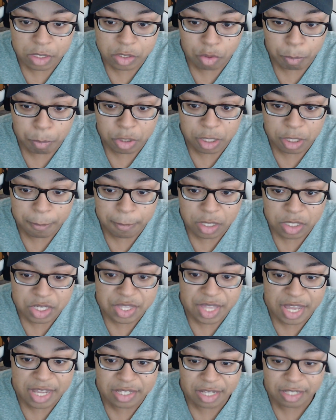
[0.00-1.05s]
So pretty much,
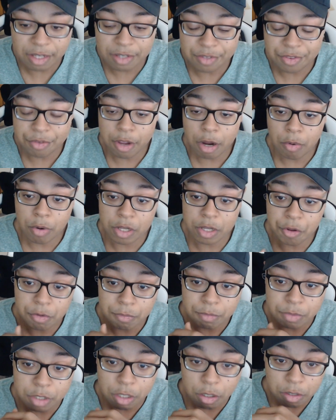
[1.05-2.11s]
that is kind of like the narrator
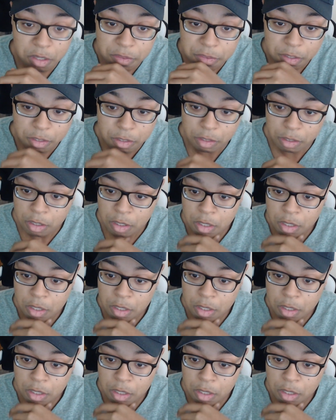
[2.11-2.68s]
talking then.